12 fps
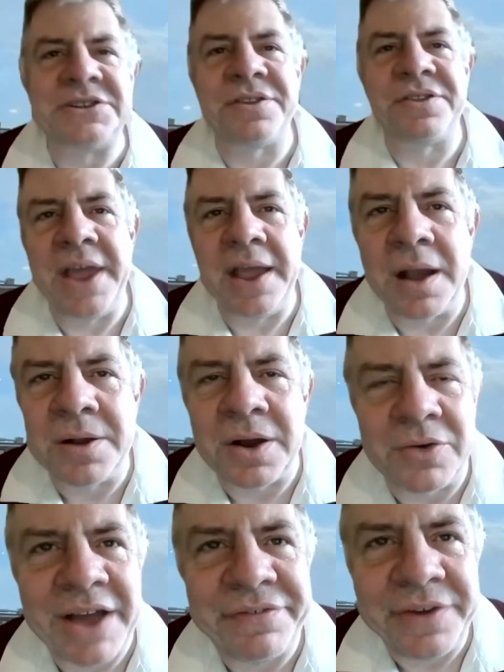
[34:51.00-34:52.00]
a thing. So
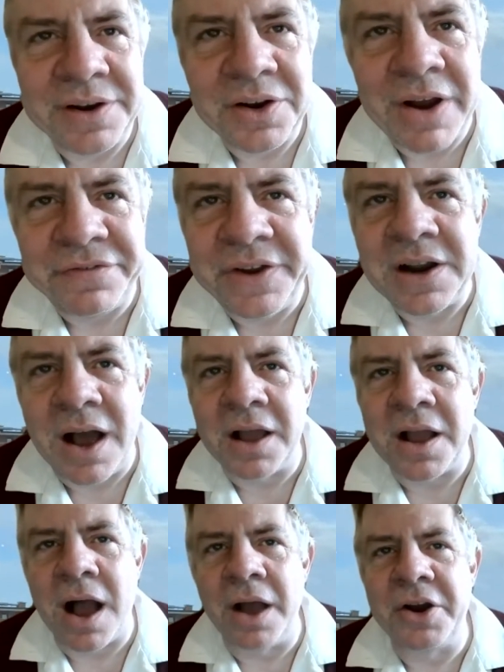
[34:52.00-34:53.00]
graphene, I,
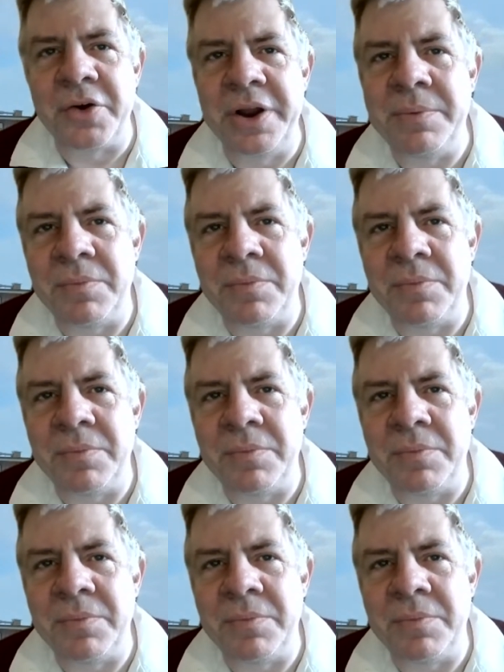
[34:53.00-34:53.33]
I agree.